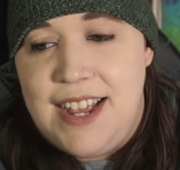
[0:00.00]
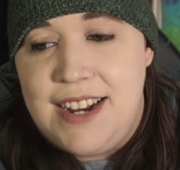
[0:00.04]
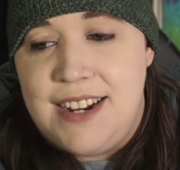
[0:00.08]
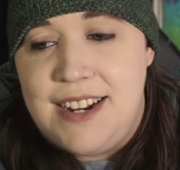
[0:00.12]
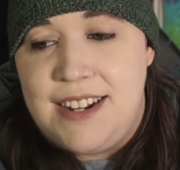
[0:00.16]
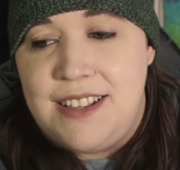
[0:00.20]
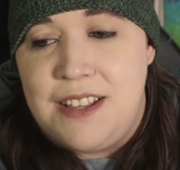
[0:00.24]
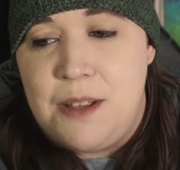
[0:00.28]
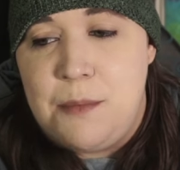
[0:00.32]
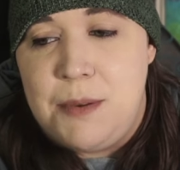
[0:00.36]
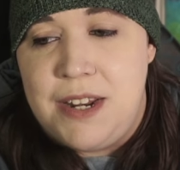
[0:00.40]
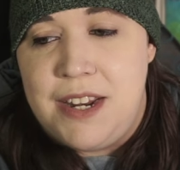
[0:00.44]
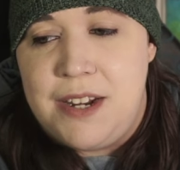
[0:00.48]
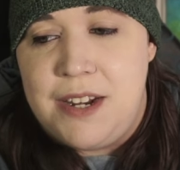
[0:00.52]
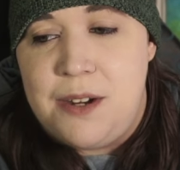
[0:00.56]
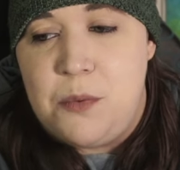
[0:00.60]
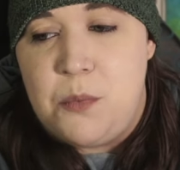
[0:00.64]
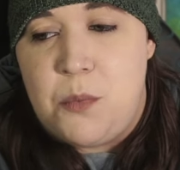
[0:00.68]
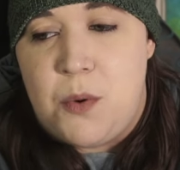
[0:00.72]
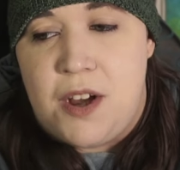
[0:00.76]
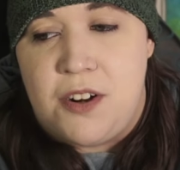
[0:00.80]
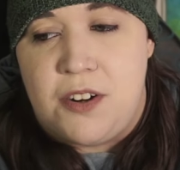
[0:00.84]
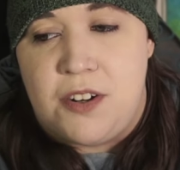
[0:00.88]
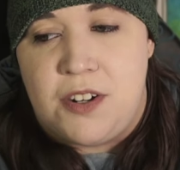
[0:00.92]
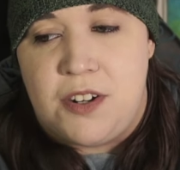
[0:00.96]
and eliminated
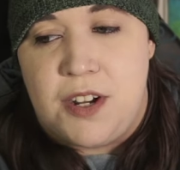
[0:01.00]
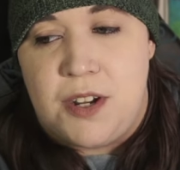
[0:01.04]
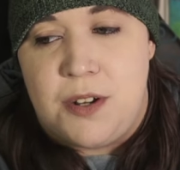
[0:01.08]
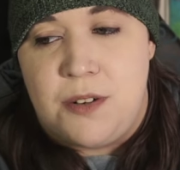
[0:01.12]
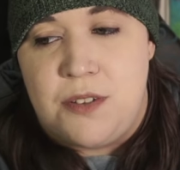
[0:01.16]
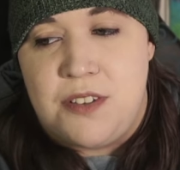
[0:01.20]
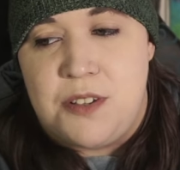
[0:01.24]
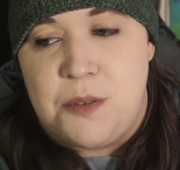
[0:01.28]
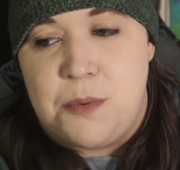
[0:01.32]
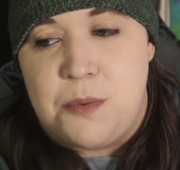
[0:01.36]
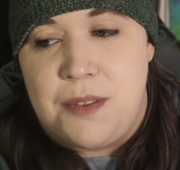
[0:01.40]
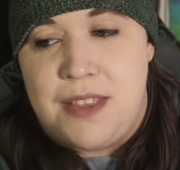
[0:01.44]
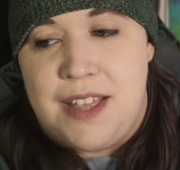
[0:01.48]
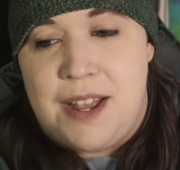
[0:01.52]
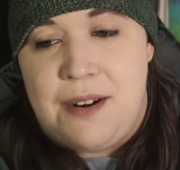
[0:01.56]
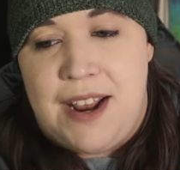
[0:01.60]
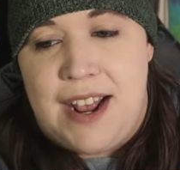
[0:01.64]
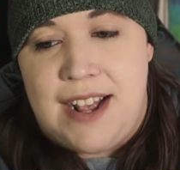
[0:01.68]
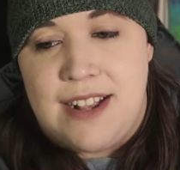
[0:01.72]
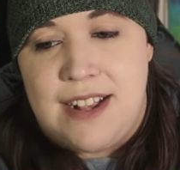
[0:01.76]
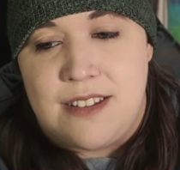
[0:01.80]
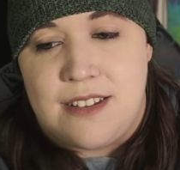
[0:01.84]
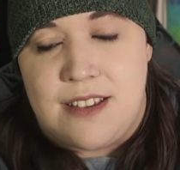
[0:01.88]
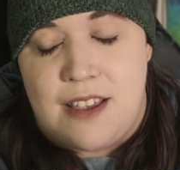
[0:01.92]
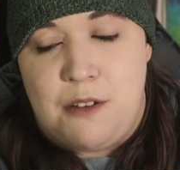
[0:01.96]
water ghosts without
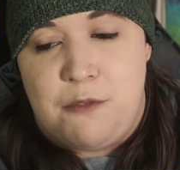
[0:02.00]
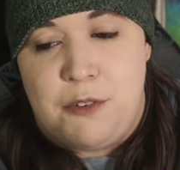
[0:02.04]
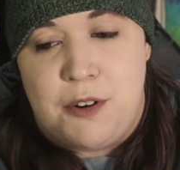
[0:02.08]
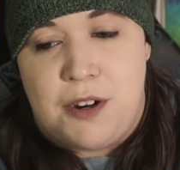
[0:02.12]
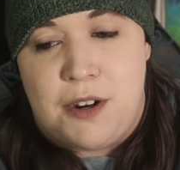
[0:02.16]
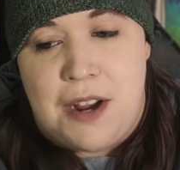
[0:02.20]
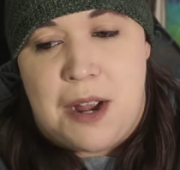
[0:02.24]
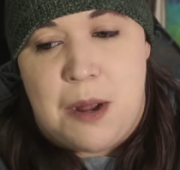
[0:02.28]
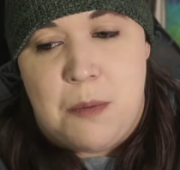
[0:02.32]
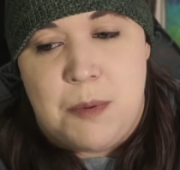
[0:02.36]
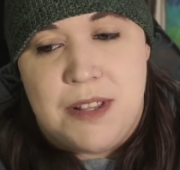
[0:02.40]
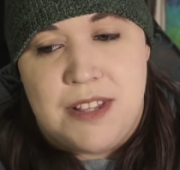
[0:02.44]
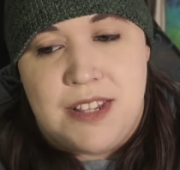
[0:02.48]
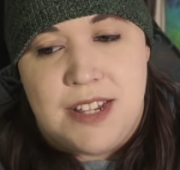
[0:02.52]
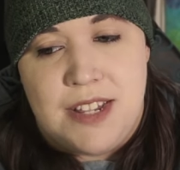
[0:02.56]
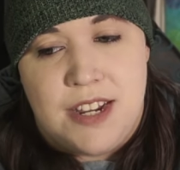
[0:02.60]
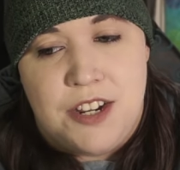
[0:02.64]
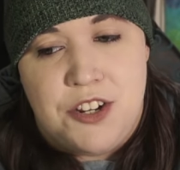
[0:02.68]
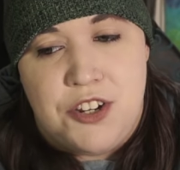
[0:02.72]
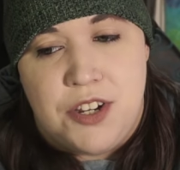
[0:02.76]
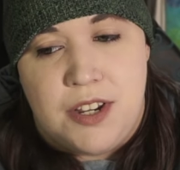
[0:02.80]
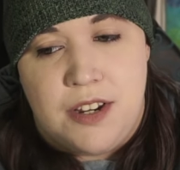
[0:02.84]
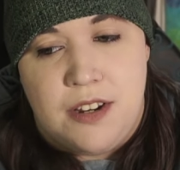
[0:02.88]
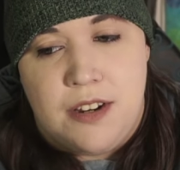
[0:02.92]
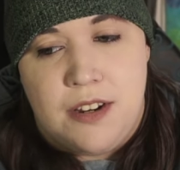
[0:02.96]
asking for
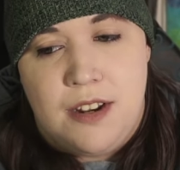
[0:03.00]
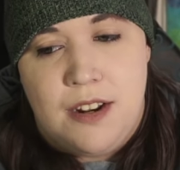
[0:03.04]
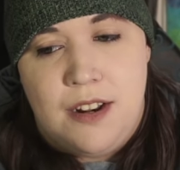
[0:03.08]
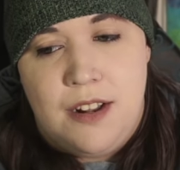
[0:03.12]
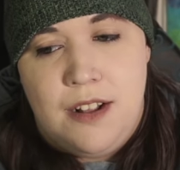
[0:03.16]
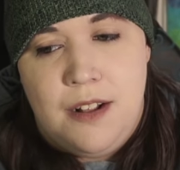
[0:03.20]
compensation.